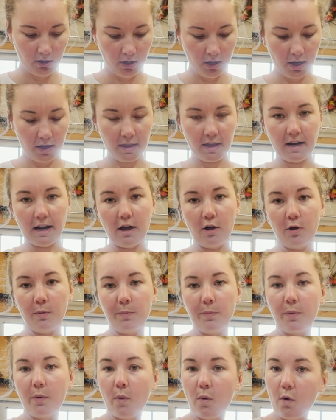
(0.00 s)
And then I will
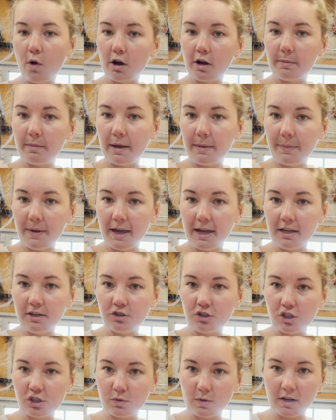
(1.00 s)
pour my paint
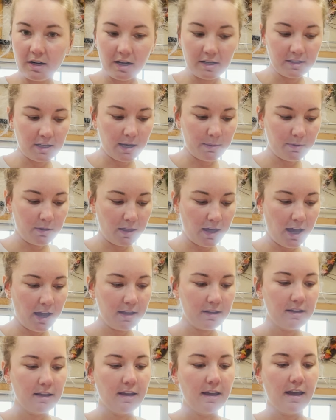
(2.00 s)
just right on top of that.
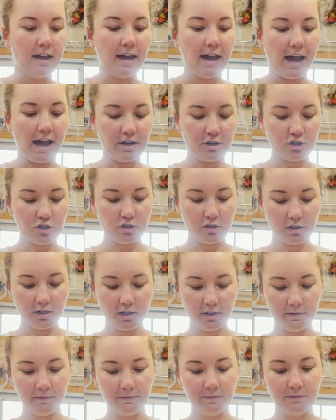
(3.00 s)

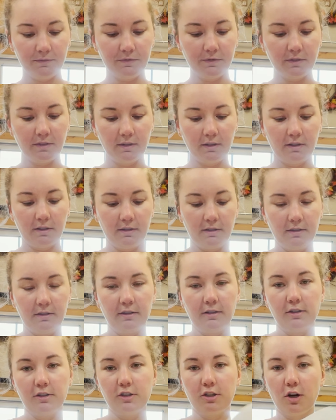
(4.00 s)
Actually,
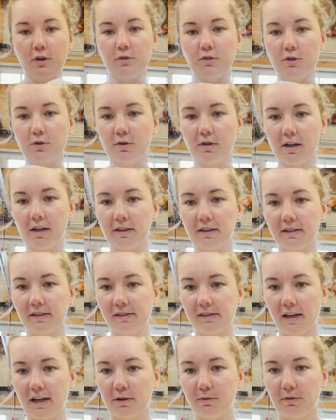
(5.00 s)
don't do it on this
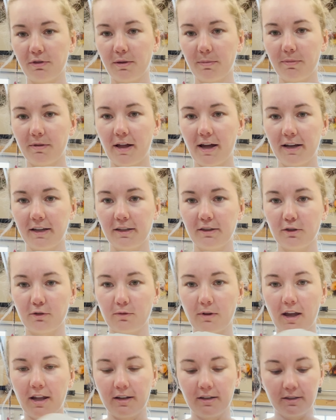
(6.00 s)
side with the black and the
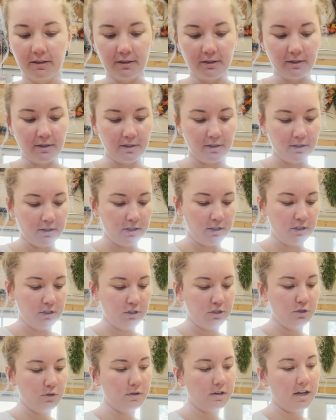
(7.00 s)
red.
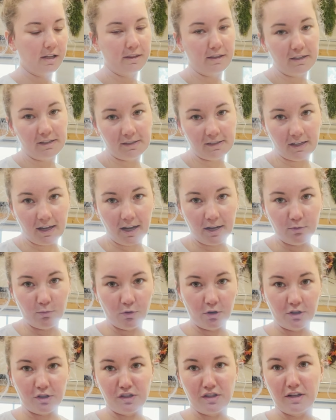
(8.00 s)
Do it on this side
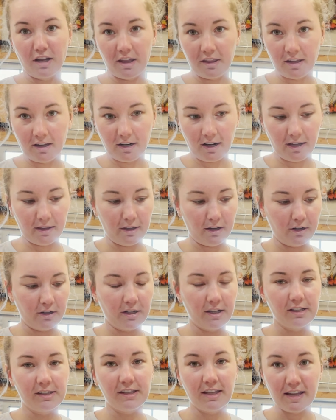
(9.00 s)
where it's nothing on there
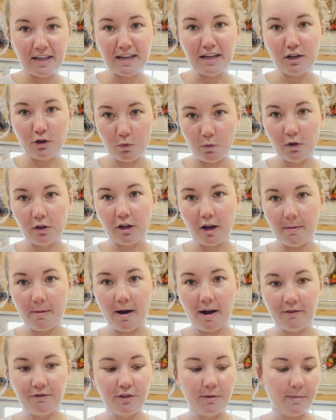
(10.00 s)
because the ink will come
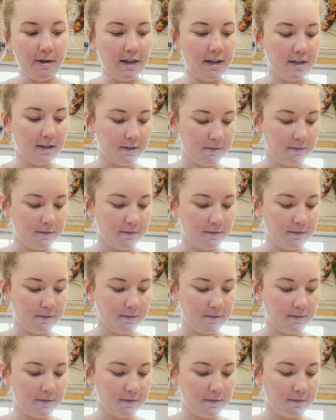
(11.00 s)
off the bag.